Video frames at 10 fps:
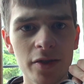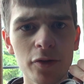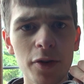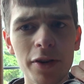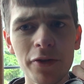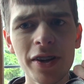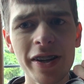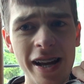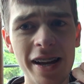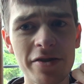although I think I
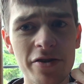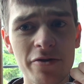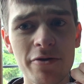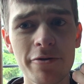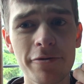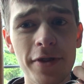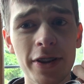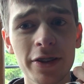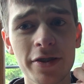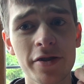can screw
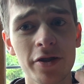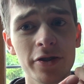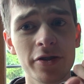filters on